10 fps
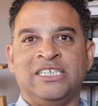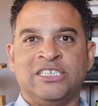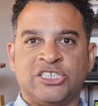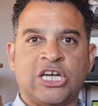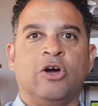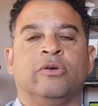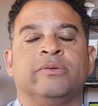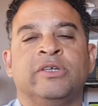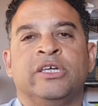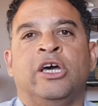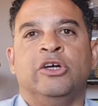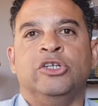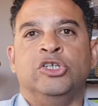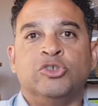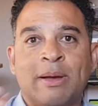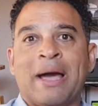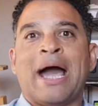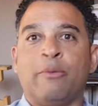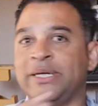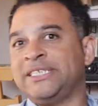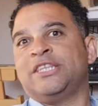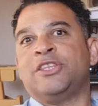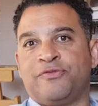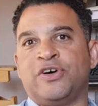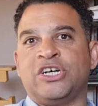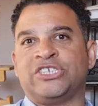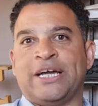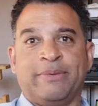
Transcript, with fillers: So do you remember how we did the first shape?